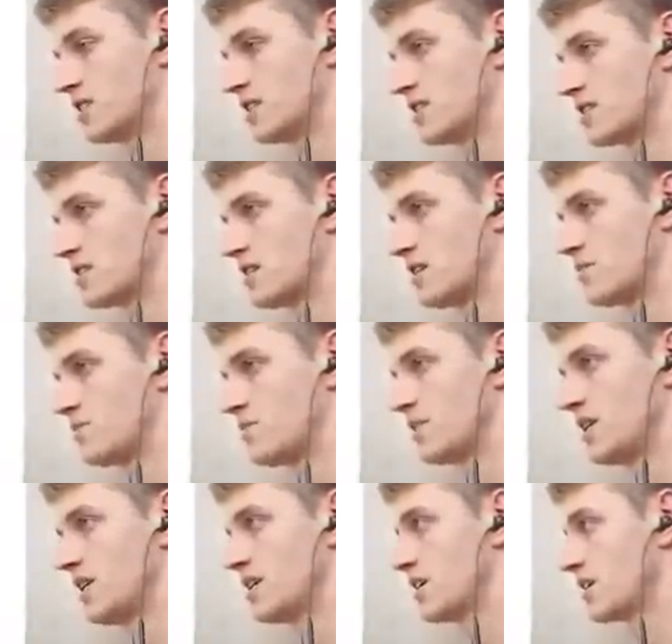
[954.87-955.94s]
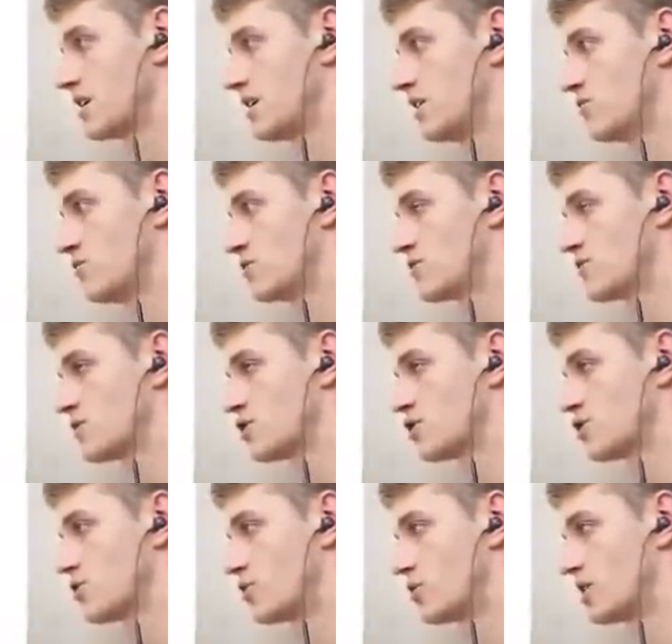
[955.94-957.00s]
It's gonna be close for
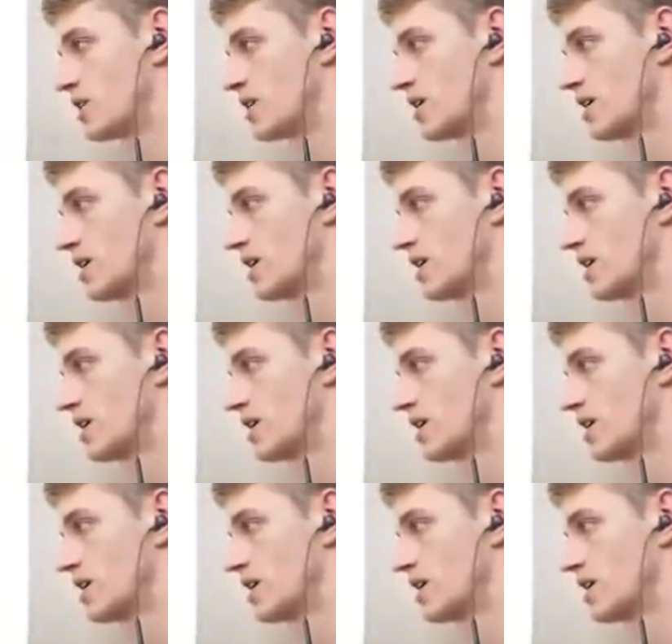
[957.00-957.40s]
sure.